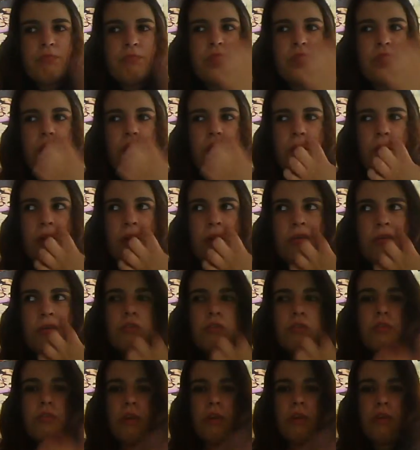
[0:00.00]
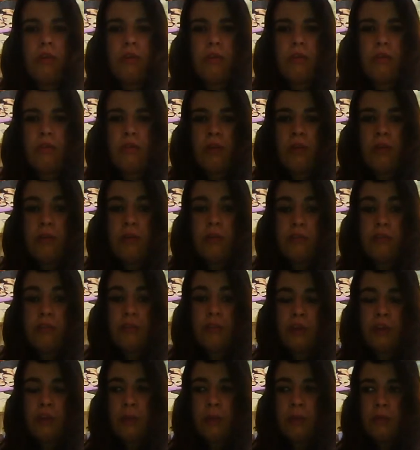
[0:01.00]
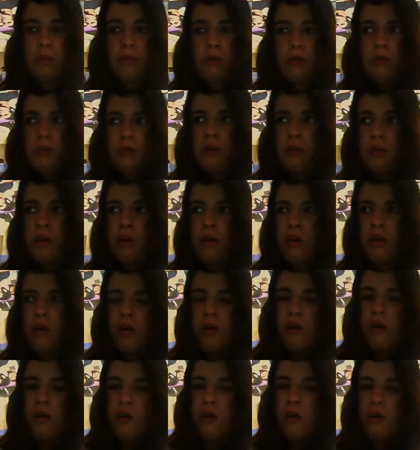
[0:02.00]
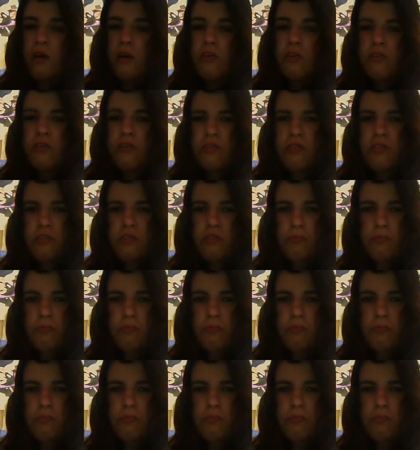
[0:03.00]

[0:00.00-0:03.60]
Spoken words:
she's just really cool and really ballsy, like I said, and